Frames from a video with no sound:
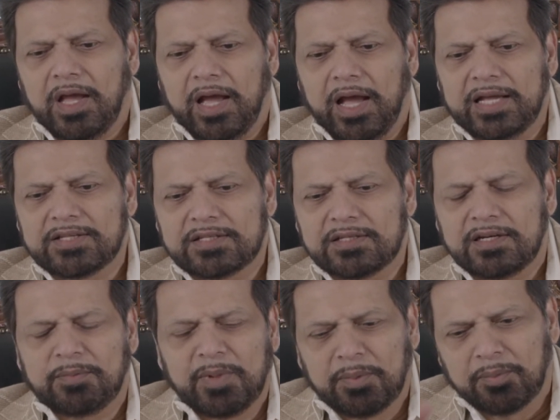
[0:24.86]
I
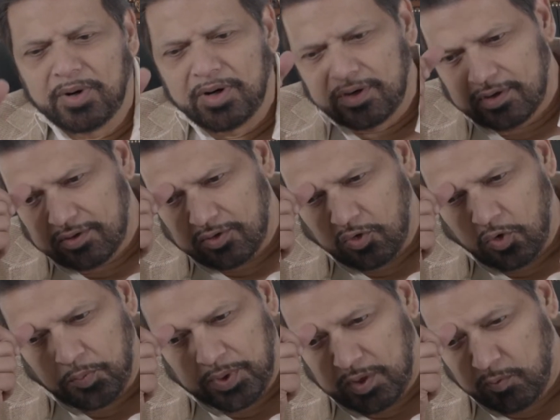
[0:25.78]
remember
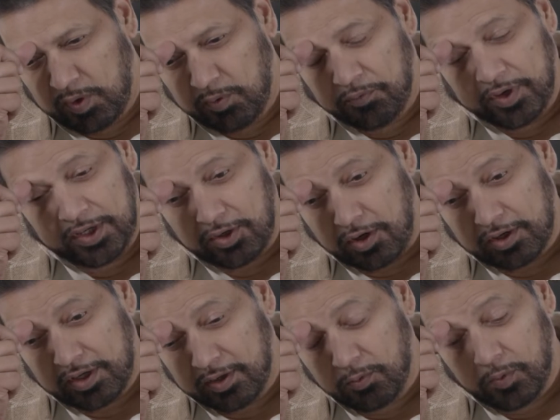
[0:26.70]
Oprah Winfrey
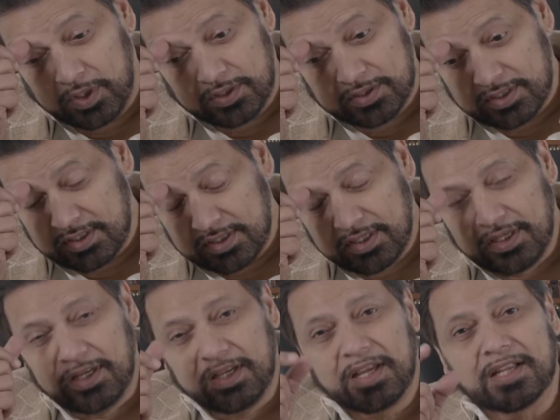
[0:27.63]
talking once
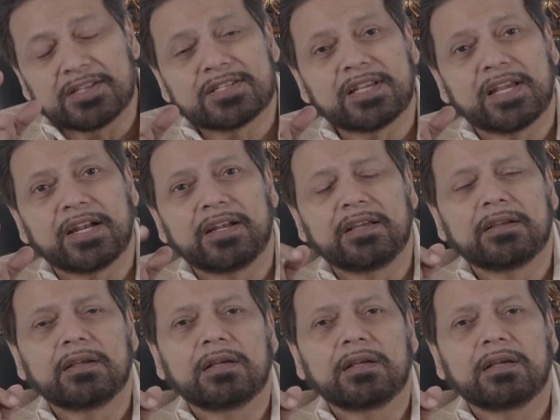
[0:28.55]
and said,